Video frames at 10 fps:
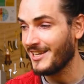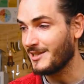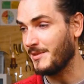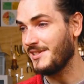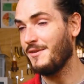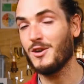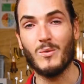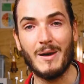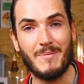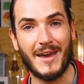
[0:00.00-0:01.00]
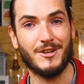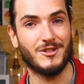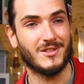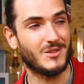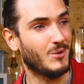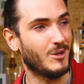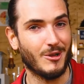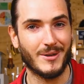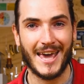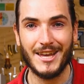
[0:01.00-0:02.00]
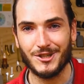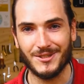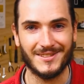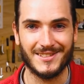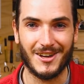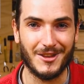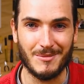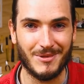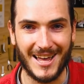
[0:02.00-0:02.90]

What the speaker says: specific web pages or locations on the